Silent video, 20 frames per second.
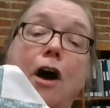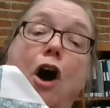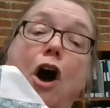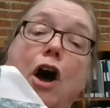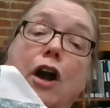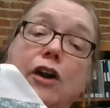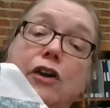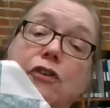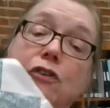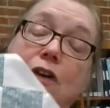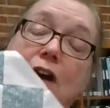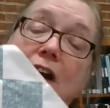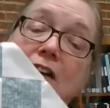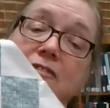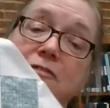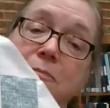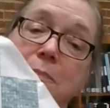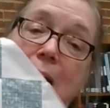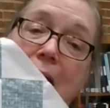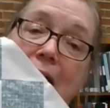
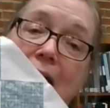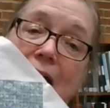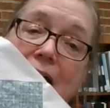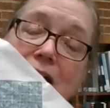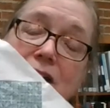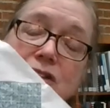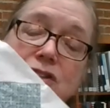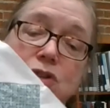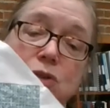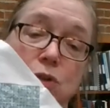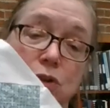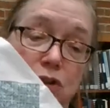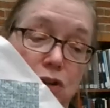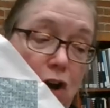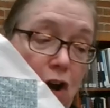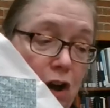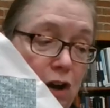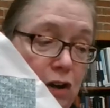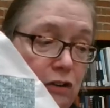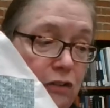autograph patch or an
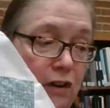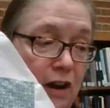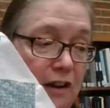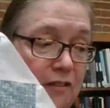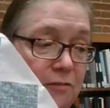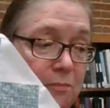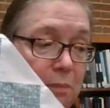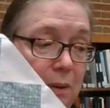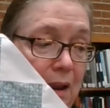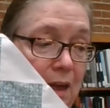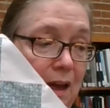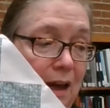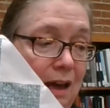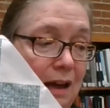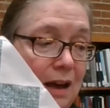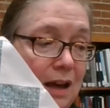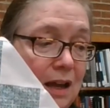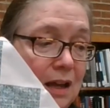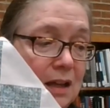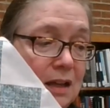autograph
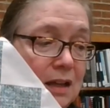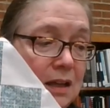block,